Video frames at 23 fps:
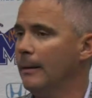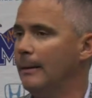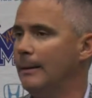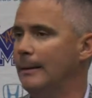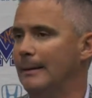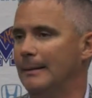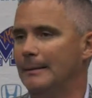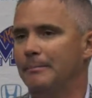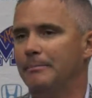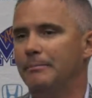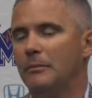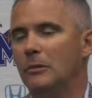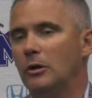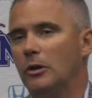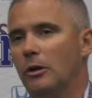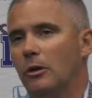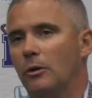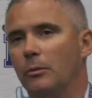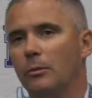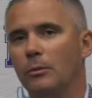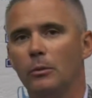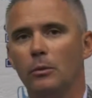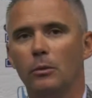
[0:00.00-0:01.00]
You
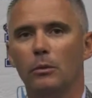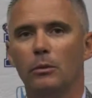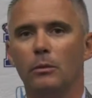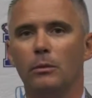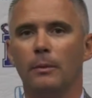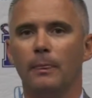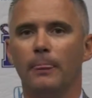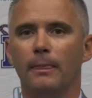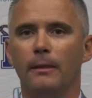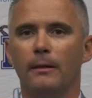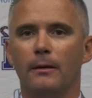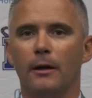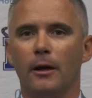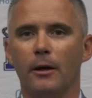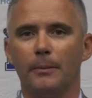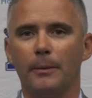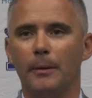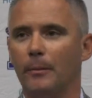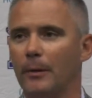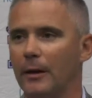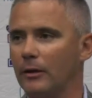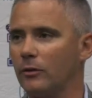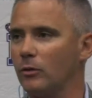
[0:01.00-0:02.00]
know, a lot of
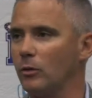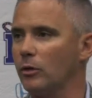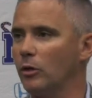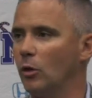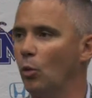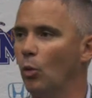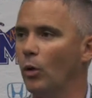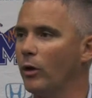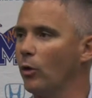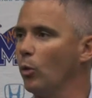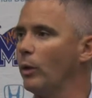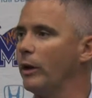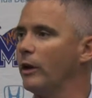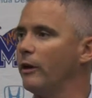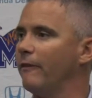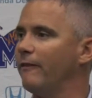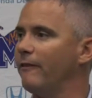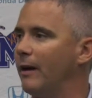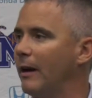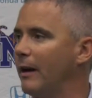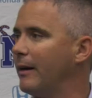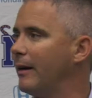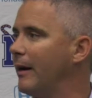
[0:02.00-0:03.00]
people ask, you know, when are we going
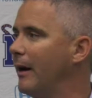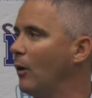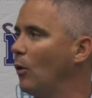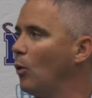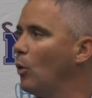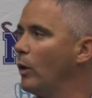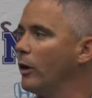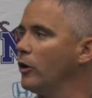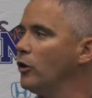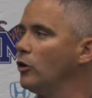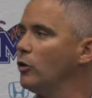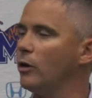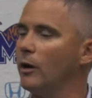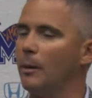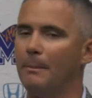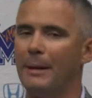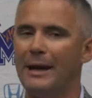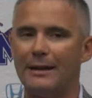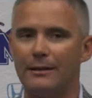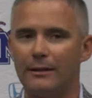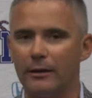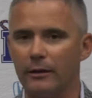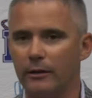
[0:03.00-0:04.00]
to find out? When are you going to
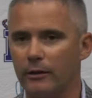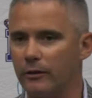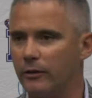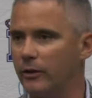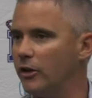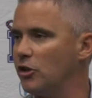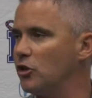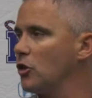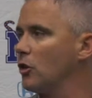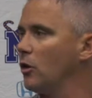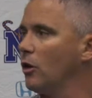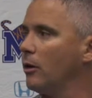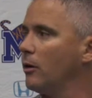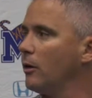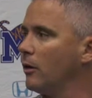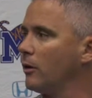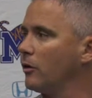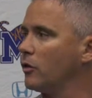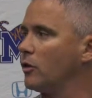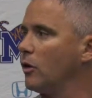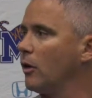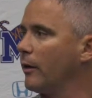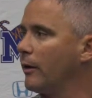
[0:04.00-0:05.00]
make the decision
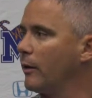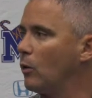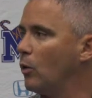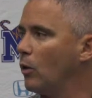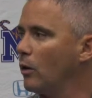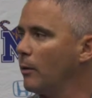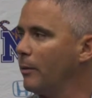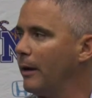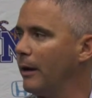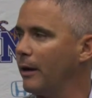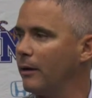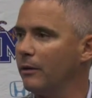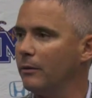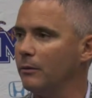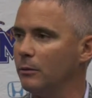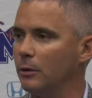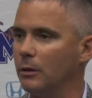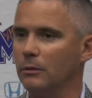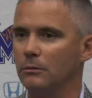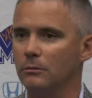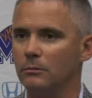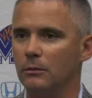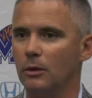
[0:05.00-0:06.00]
on starting quarterback?
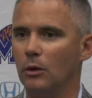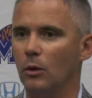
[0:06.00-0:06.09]
Well,